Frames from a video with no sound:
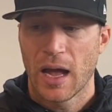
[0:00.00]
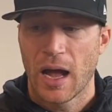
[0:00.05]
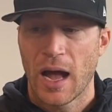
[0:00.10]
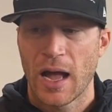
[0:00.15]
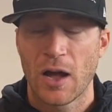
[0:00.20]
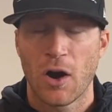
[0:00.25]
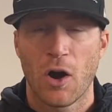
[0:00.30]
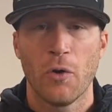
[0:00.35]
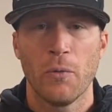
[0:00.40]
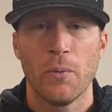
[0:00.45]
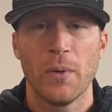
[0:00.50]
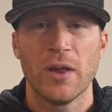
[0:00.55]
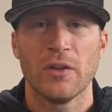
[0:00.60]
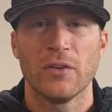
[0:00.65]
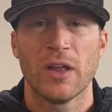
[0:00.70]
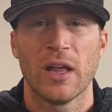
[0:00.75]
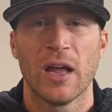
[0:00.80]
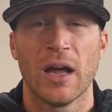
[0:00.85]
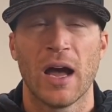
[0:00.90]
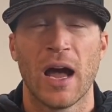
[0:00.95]
I always,
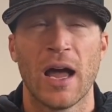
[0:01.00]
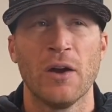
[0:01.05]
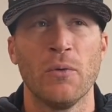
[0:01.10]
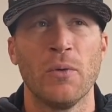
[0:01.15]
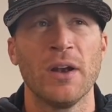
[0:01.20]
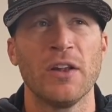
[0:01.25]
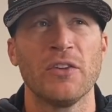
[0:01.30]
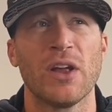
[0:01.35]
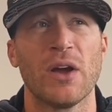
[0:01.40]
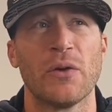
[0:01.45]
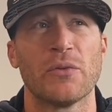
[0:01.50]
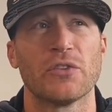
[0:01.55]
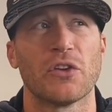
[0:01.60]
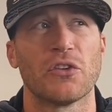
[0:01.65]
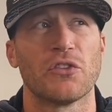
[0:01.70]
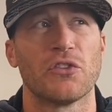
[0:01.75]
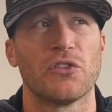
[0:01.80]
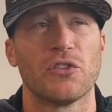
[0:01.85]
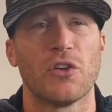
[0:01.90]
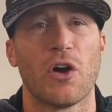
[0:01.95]
I don't want to say I was a
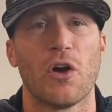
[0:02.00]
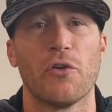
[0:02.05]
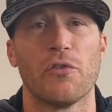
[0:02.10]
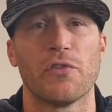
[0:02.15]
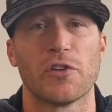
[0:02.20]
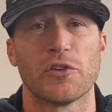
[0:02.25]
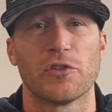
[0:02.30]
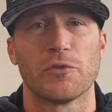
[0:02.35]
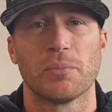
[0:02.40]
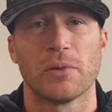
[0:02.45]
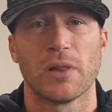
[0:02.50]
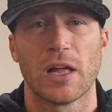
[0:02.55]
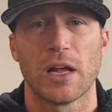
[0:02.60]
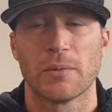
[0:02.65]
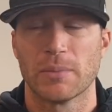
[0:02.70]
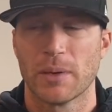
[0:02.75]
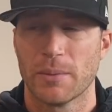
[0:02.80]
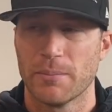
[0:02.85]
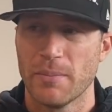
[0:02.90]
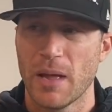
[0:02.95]
selfish player,
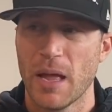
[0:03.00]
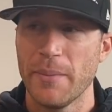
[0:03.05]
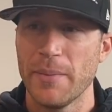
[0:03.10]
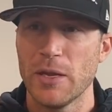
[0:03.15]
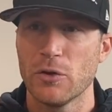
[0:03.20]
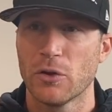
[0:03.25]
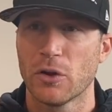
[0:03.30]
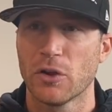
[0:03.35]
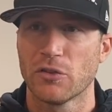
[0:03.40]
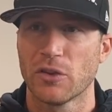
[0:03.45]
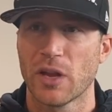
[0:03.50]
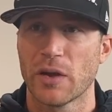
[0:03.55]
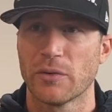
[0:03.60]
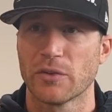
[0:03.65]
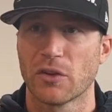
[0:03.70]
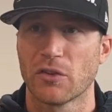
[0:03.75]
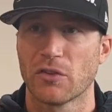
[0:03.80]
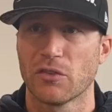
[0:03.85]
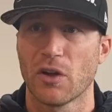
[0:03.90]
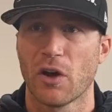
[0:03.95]
but maybe you could say I
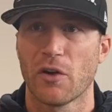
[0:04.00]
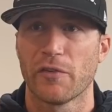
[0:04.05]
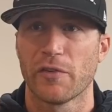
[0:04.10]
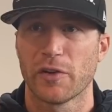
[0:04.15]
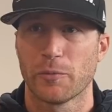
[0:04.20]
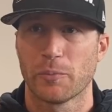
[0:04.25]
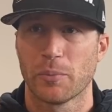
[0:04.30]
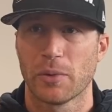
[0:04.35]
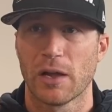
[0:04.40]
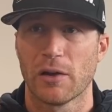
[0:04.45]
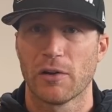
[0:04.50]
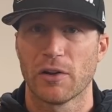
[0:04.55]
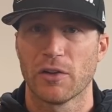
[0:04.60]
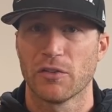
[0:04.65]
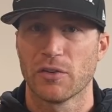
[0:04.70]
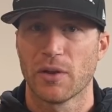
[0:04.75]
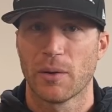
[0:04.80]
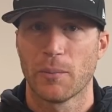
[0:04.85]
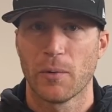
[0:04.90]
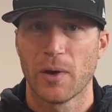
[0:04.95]
was a selfish player in
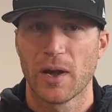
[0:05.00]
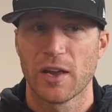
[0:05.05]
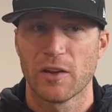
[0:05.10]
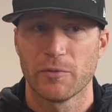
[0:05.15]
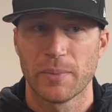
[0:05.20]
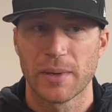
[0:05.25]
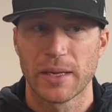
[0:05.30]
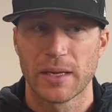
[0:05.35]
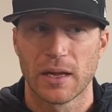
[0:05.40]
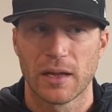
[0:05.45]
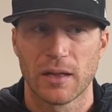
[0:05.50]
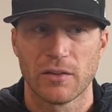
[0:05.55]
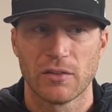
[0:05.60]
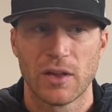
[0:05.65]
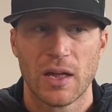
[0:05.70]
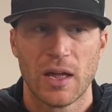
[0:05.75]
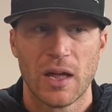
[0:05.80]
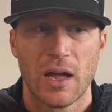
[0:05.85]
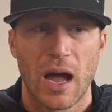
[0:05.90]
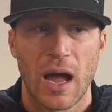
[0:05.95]
some ways because
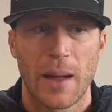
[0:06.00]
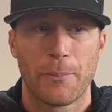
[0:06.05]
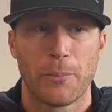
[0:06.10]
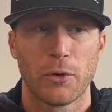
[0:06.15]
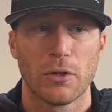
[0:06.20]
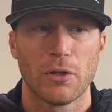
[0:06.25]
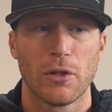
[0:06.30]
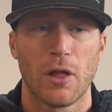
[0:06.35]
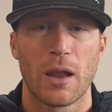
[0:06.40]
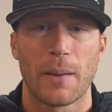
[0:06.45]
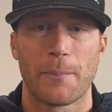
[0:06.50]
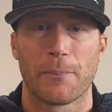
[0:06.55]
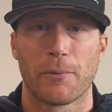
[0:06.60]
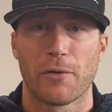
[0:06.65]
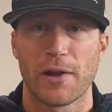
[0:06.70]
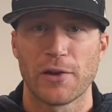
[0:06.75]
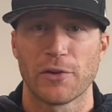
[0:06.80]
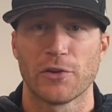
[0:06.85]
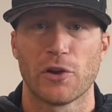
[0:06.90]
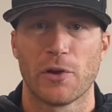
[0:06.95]
I put a lot of
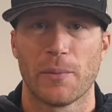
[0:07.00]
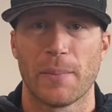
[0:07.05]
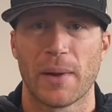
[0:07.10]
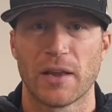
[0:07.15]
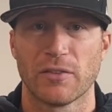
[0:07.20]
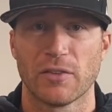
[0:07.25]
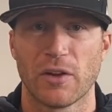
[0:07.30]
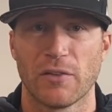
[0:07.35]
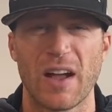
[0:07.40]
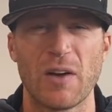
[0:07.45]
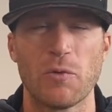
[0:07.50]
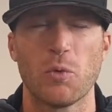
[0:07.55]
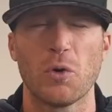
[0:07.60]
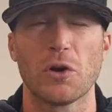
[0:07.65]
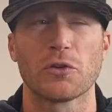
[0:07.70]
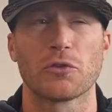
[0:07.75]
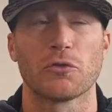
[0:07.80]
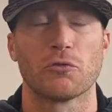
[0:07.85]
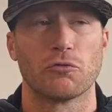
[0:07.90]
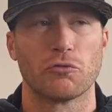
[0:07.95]
pressure on myself. I
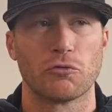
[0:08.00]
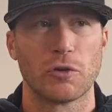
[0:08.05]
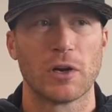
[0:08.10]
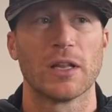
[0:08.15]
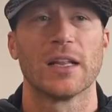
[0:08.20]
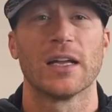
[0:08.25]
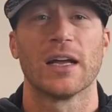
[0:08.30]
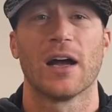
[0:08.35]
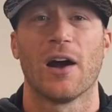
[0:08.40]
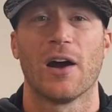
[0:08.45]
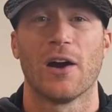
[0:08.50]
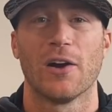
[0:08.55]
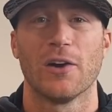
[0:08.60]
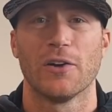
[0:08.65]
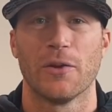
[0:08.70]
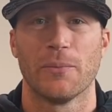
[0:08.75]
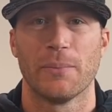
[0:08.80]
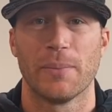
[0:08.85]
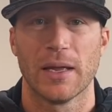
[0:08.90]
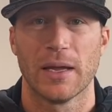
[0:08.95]
worked really
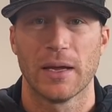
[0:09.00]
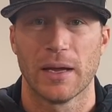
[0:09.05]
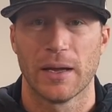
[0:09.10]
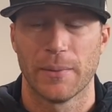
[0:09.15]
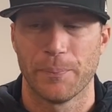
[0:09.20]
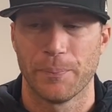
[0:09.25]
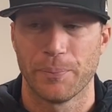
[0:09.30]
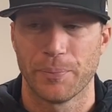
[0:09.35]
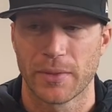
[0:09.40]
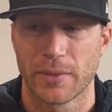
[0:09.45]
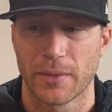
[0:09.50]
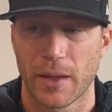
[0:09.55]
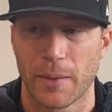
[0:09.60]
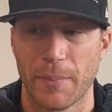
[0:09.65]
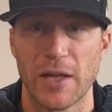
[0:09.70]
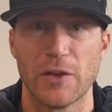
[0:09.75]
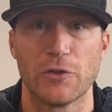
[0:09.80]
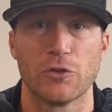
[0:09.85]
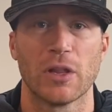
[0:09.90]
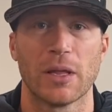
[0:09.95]
hard to be a, a
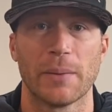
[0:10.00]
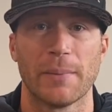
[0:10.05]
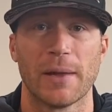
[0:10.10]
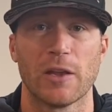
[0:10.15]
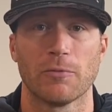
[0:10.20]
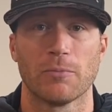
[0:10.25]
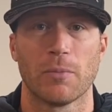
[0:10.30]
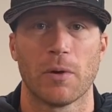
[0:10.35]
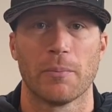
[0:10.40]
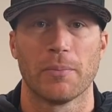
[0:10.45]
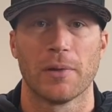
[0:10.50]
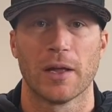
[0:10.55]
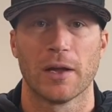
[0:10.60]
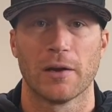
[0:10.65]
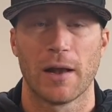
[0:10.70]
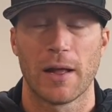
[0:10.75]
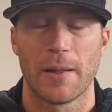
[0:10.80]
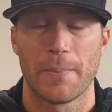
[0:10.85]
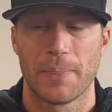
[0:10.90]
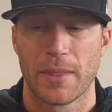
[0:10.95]
Major League Baseball player,
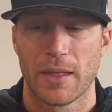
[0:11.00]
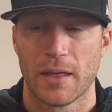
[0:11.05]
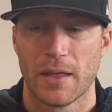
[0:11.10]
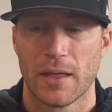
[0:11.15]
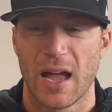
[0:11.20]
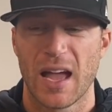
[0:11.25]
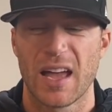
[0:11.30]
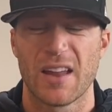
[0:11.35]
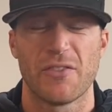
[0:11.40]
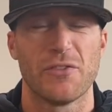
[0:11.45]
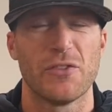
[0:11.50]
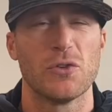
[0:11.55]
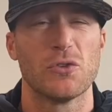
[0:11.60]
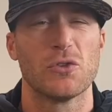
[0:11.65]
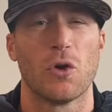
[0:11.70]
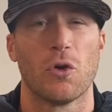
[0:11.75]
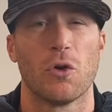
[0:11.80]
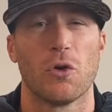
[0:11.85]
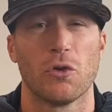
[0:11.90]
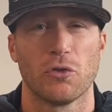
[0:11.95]
right? I had a few
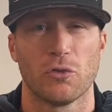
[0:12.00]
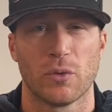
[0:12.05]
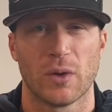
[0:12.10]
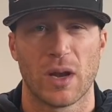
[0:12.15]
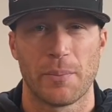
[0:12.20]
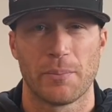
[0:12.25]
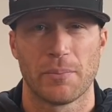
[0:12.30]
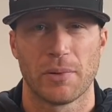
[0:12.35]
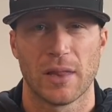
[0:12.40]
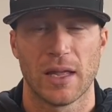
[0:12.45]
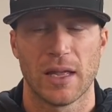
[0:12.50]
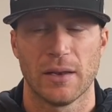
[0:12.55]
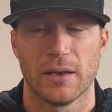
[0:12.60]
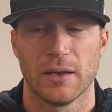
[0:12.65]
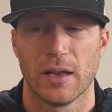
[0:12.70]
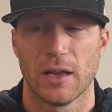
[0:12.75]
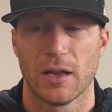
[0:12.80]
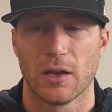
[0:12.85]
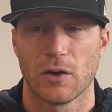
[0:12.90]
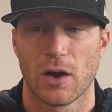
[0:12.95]
goals when I played
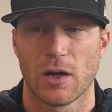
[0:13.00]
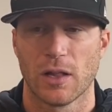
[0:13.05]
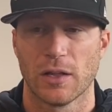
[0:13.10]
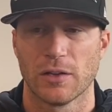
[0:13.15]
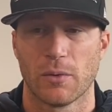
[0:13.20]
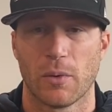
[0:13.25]
in college.